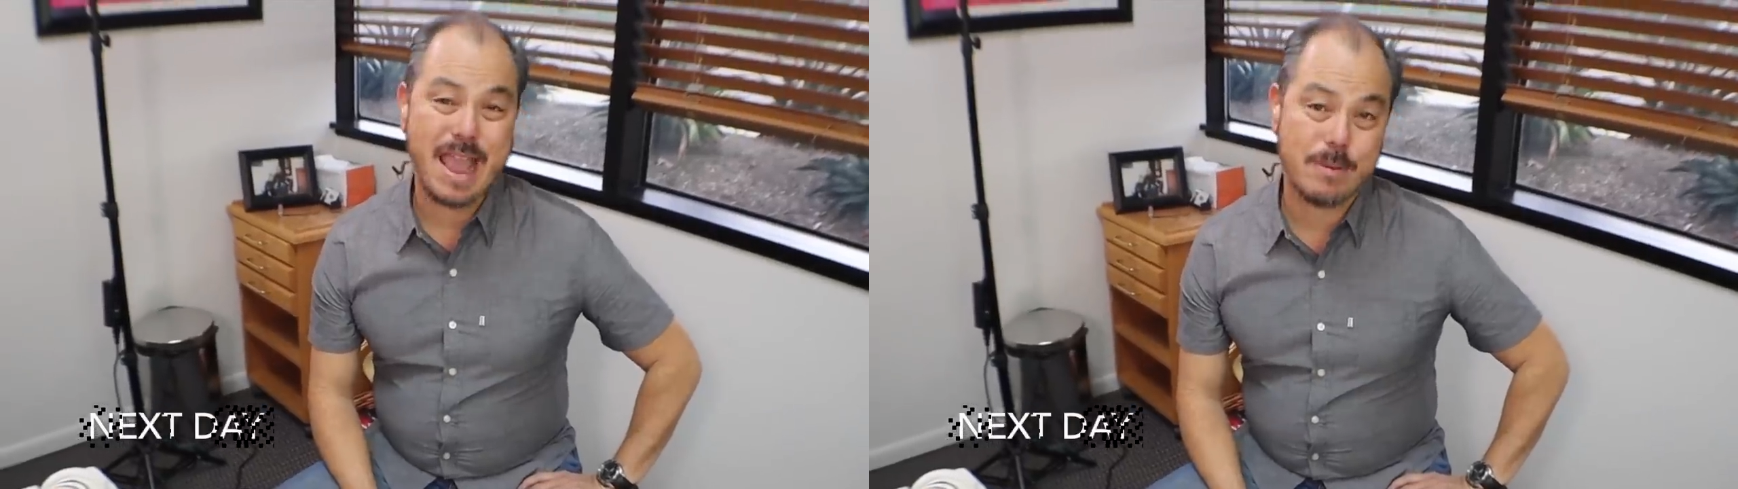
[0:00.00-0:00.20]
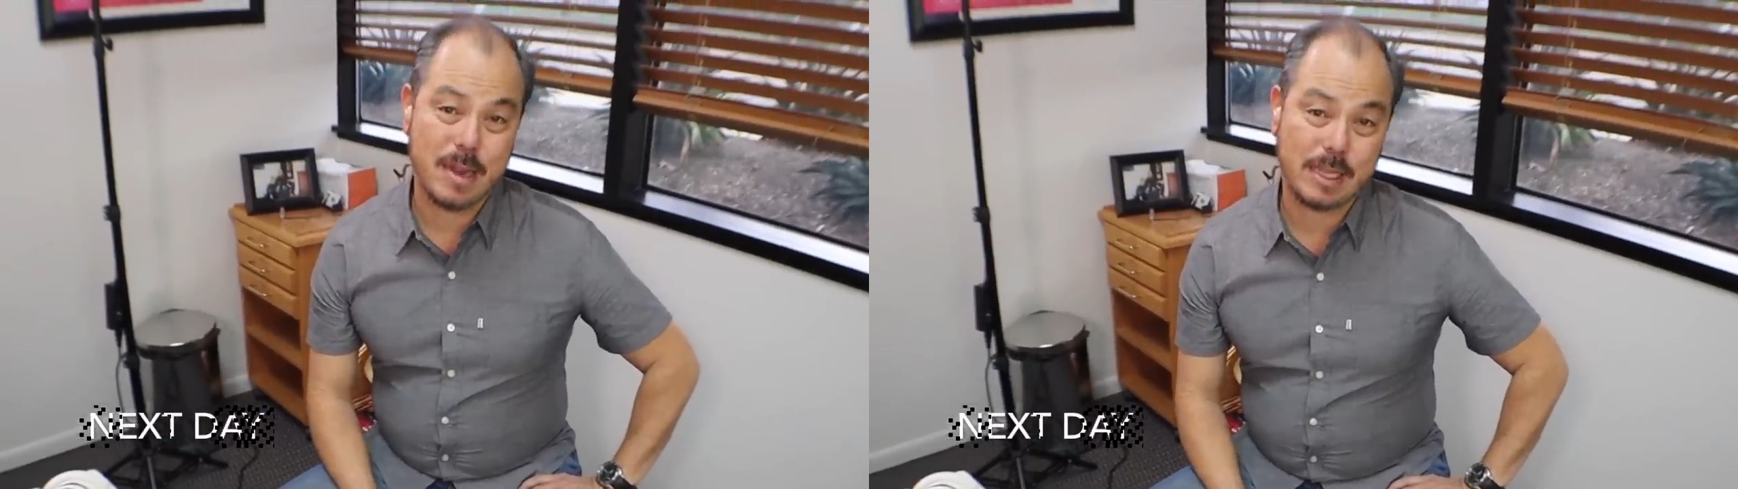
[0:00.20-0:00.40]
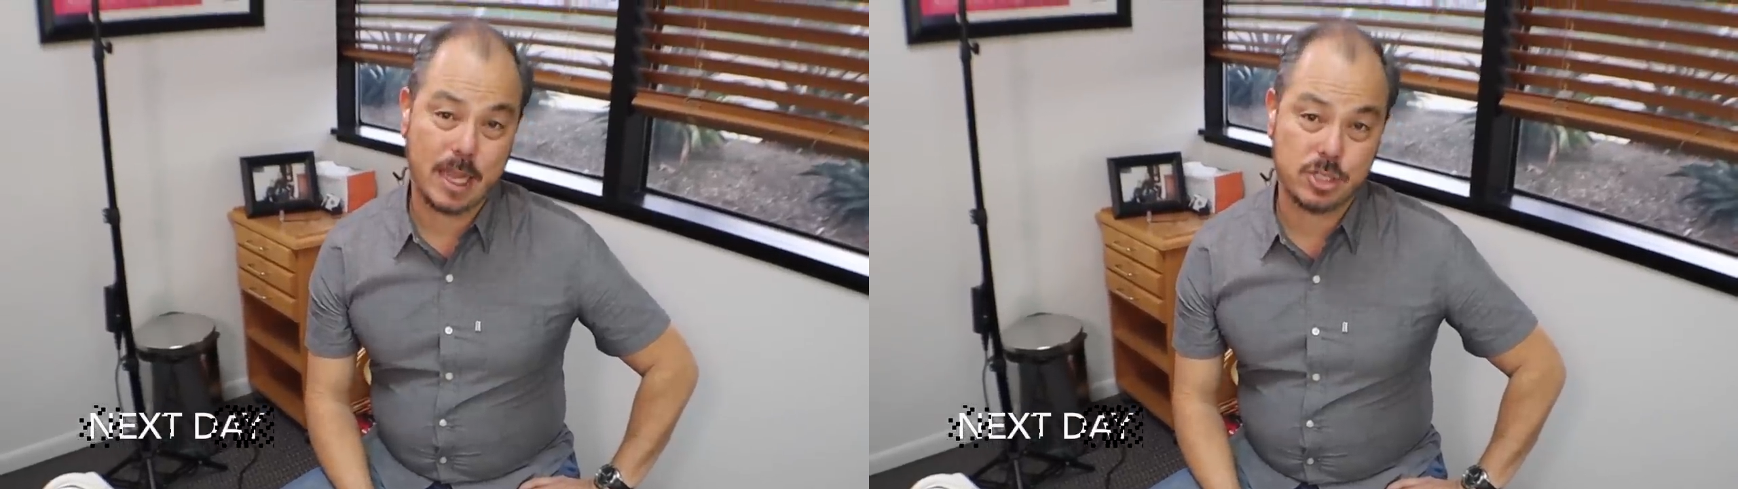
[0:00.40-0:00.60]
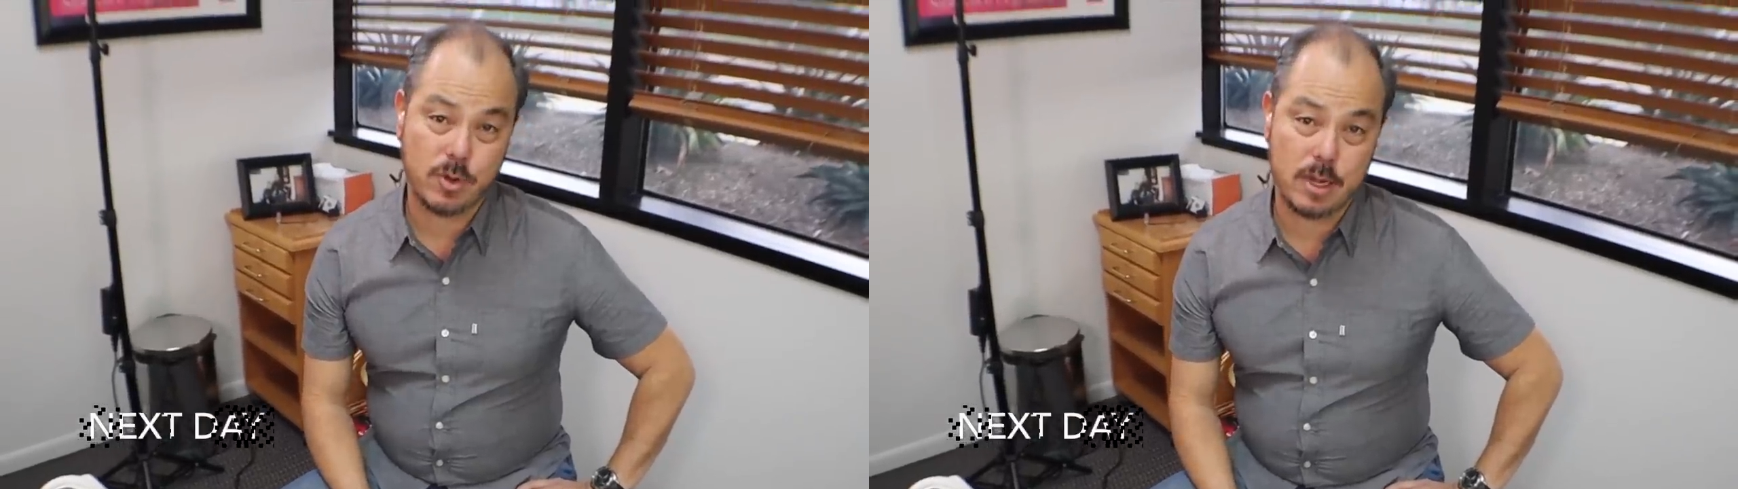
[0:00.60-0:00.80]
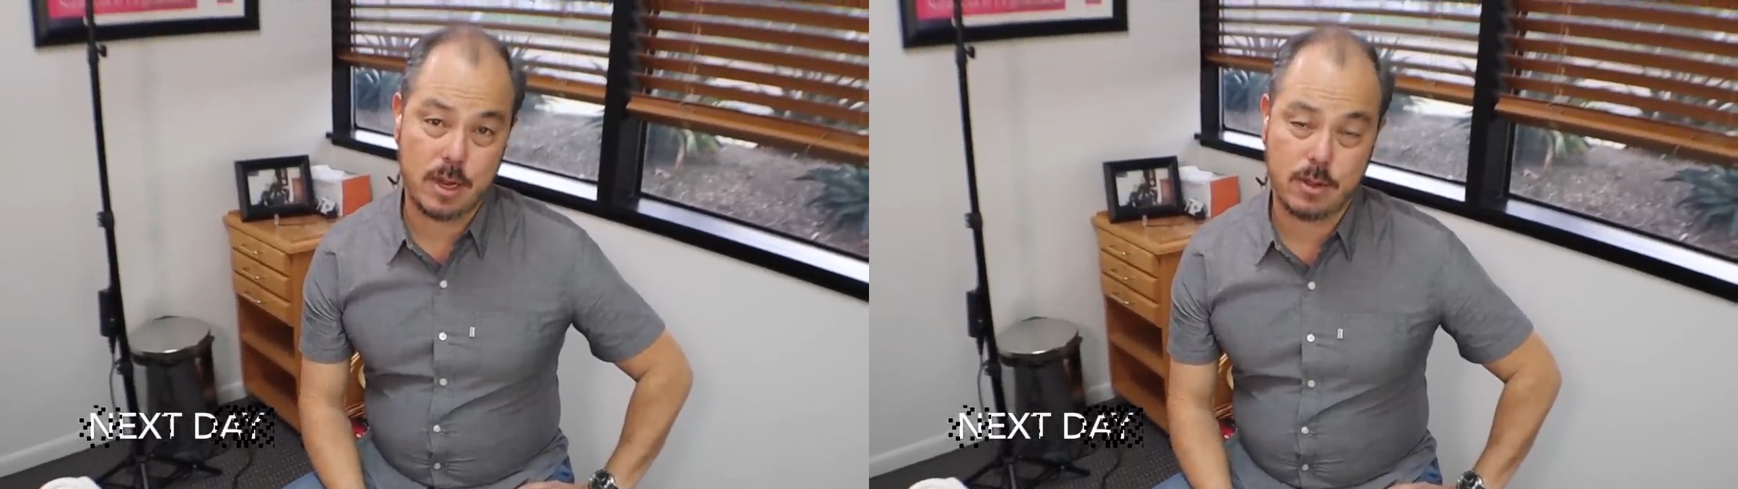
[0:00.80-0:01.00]
pain
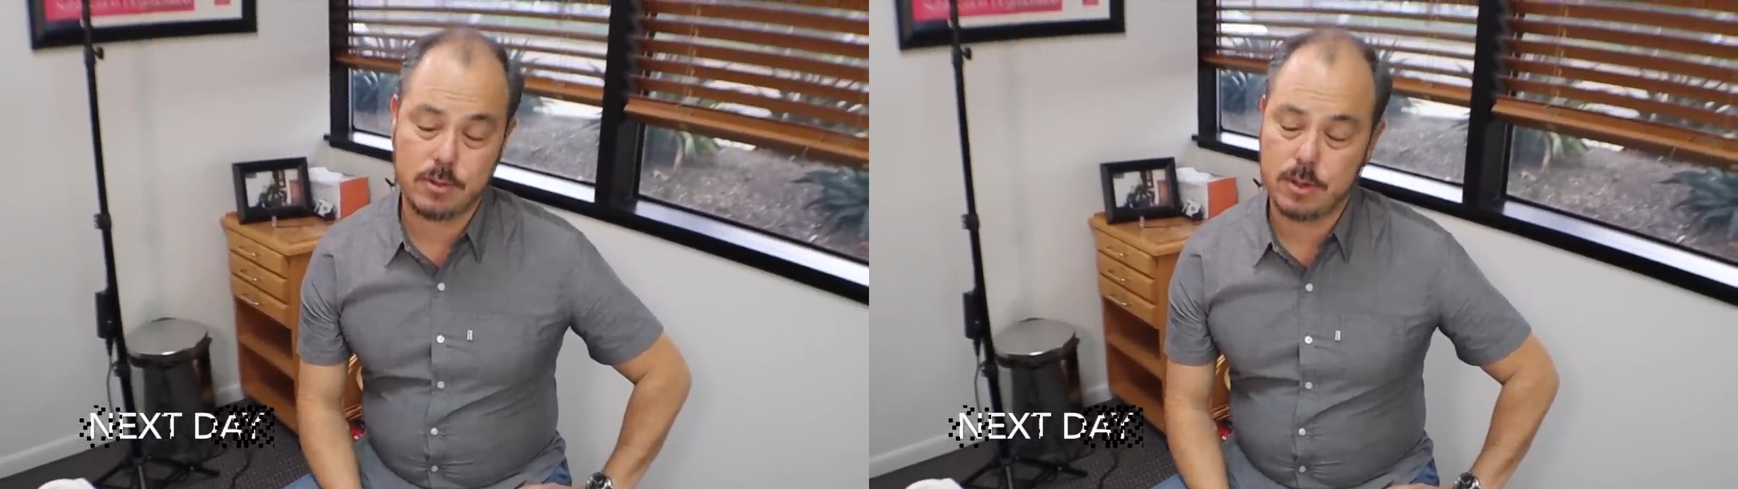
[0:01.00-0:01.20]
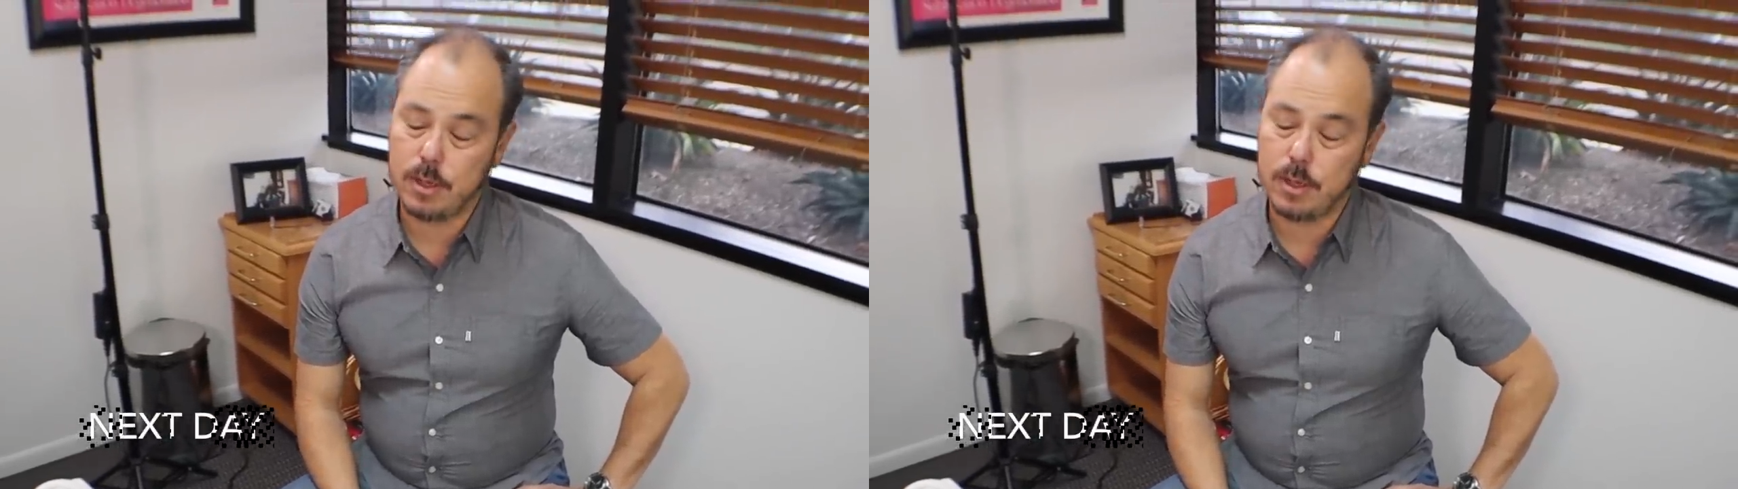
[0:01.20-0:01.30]
medication right now.